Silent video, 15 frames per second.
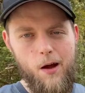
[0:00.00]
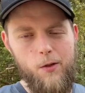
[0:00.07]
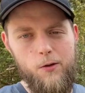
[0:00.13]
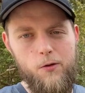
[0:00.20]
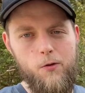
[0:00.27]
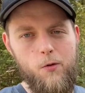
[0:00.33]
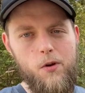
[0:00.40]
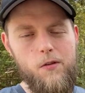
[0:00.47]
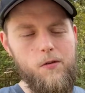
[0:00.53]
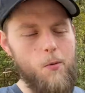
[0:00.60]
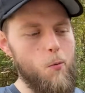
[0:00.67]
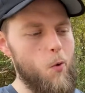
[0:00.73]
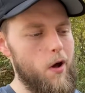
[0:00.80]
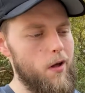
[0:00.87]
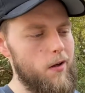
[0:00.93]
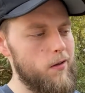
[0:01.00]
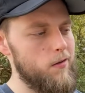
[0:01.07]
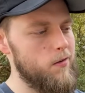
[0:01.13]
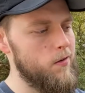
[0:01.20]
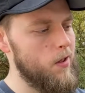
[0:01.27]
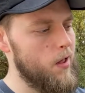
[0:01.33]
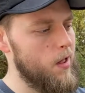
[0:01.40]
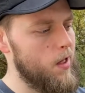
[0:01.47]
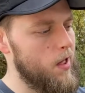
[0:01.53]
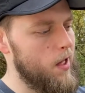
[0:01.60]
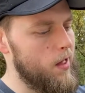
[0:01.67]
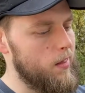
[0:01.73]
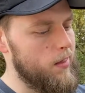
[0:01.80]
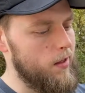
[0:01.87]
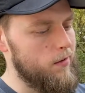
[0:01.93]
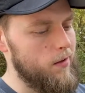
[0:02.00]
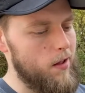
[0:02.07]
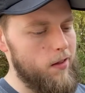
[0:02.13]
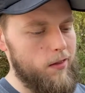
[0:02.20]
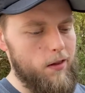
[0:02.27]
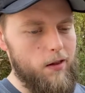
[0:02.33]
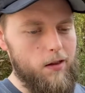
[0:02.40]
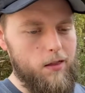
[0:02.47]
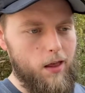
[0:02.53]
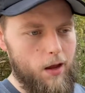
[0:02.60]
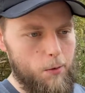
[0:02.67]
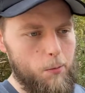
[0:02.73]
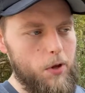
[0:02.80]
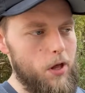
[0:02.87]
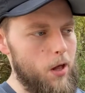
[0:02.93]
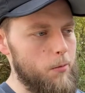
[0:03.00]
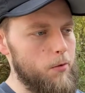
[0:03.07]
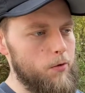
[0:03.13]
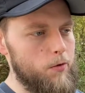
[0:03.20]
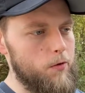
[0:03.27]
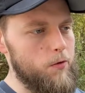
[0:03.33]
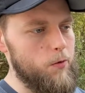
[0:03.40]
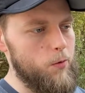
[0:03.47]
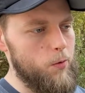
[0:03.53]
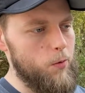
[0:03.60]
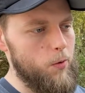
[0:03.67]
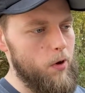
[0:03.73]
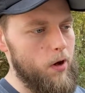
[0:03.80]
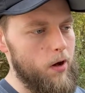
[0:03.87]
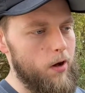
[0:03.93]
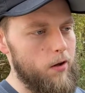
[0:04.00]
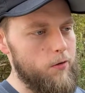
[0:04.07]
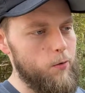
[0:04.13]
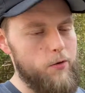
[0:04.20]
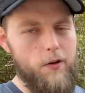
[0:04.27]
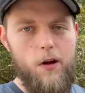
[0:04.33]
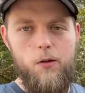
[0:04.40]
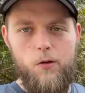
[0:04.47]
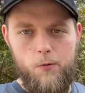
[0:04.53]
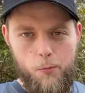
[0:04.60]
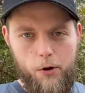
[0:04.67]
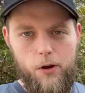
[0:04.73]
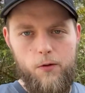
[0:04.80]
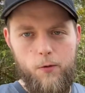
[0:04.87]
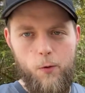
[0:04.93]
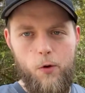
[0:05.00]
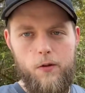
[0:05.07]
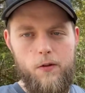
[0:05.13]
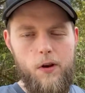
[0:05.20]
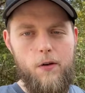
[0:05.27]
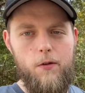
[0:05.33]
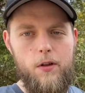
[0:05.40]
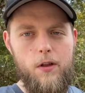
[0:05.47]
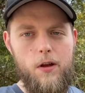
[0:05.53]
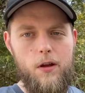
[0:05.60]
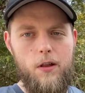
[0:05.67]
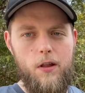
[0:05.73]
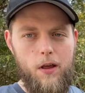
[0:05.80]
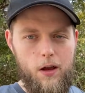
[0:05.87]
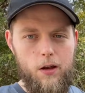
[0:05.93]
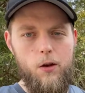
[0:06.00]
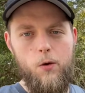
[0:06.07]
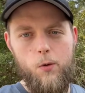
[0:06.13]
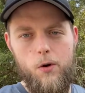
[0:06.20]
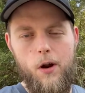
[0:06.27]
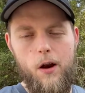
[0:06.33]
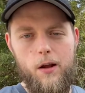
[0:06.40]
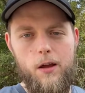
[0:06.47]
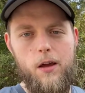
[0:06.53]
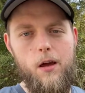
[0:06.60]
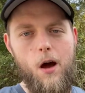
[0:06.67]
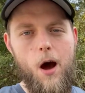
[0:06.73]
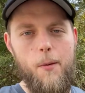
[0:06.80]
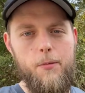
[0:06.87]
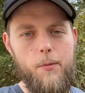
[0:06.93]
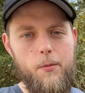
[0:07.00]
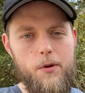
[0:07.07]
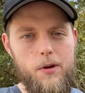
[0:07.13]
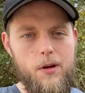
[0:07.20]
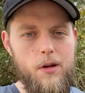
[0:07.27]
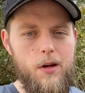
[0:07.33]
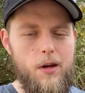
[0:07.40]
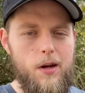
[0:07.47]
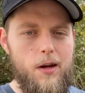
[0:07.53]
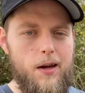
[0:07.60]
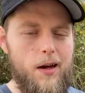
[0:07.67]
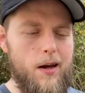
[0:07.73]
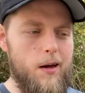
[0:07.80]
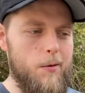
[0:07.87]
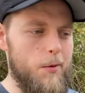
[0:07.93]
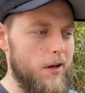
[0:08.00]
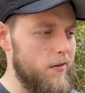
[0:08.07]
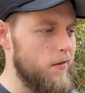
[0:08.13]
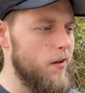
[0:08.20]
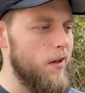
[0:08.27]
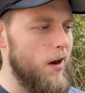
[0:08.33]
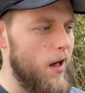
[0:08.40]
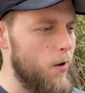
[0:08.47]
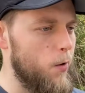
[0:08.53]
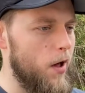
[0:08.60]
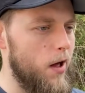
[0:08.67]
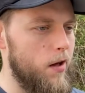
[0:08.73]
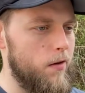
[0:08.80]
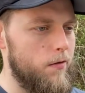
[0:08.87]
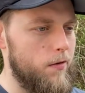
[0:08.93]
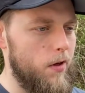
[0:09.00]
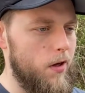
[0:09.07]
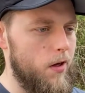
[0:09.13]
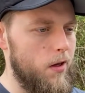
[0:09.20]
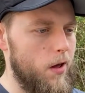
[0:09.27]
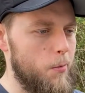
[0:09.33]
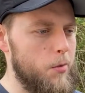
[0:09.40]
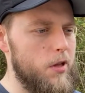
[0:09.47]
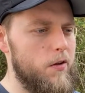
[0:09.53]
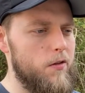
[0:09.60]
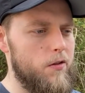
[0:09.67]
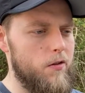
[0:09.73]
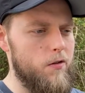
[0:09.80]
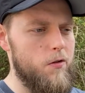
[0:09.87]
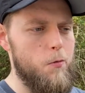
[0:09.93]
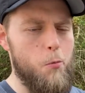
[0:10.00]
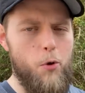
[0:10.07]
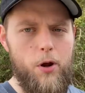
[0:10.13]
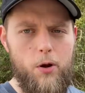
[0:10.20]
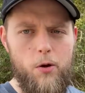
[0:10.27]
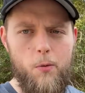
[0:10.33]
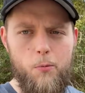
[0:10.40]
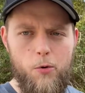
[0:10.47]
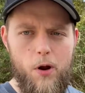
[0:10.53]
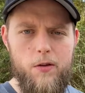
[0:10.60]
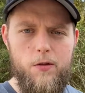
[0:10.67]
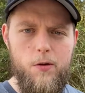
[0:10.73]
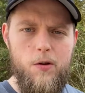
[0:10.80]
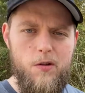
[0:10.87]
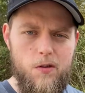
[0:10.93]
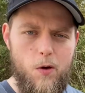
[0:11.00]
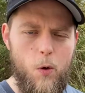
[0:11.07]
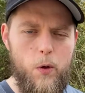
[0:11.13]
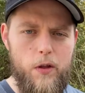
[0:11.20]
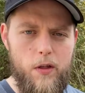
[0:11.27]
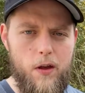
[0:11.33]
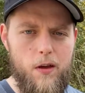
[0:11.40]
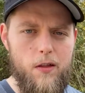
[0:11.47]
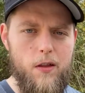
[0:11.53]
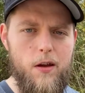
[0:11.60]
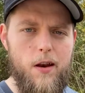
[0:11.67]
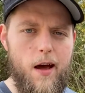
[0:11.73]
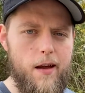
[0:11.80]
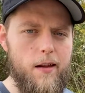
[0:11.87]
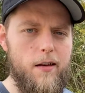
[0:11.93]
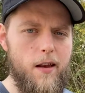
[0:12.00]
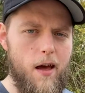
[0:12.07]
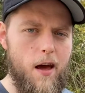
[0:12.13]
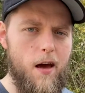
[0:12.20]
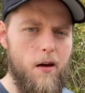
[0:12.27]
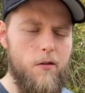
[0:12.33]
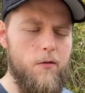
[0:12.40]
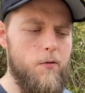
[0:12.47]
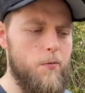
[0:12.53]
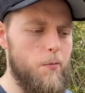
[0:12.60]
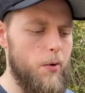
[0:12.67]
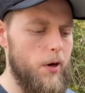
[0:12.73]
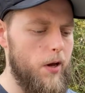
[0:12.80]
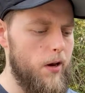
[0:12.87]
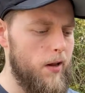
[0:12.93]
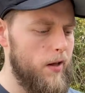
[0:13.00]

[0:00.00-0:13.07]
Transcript: the street some ways. They said that they'd be able to switch out the springs for us and everything, that they could do it on a Kia Optima. Like I said, I don't have I believe it's a spring compressor is the only thing that I didn't have, but